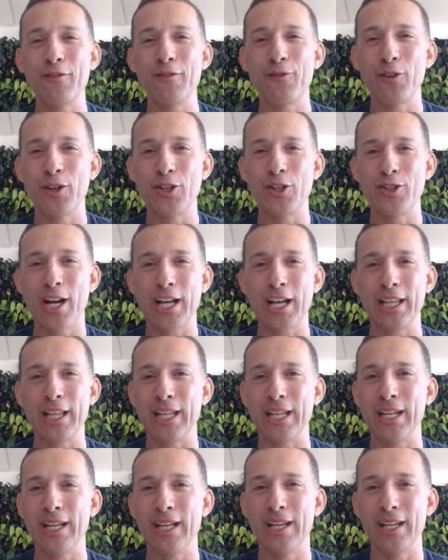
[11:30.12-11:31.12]
for
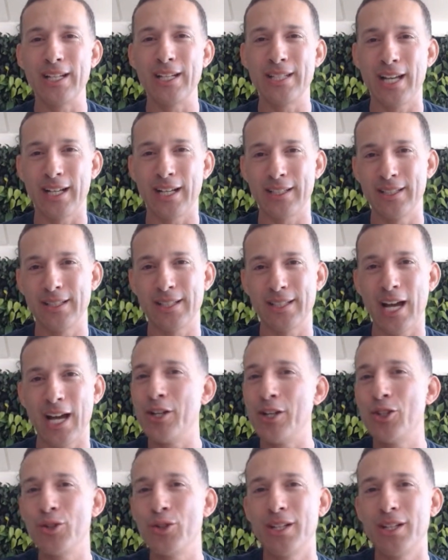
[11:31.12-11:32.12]
Draculino in Texas. How
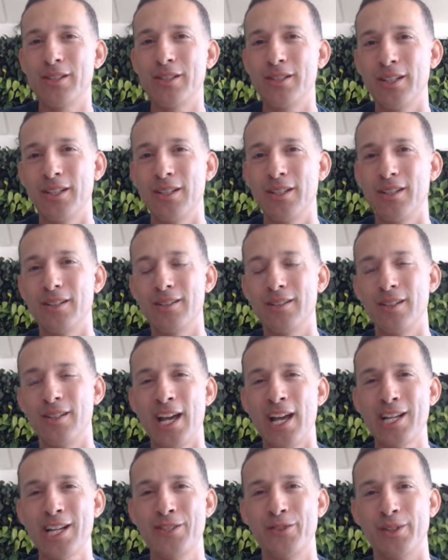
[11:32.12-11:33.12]
did you get to to
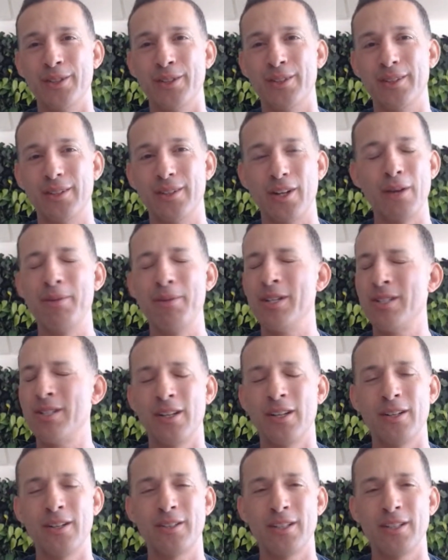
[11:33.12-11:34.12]
Nashville? Or, I mean, to, to